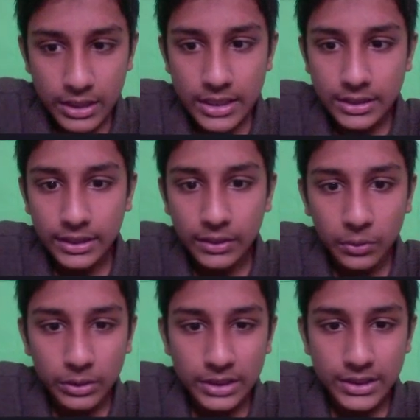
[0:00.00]
anything you
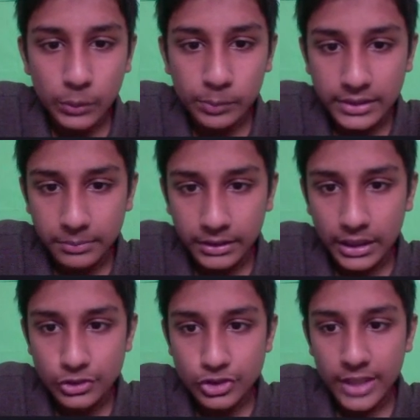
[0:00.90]
do, let's say you play something like check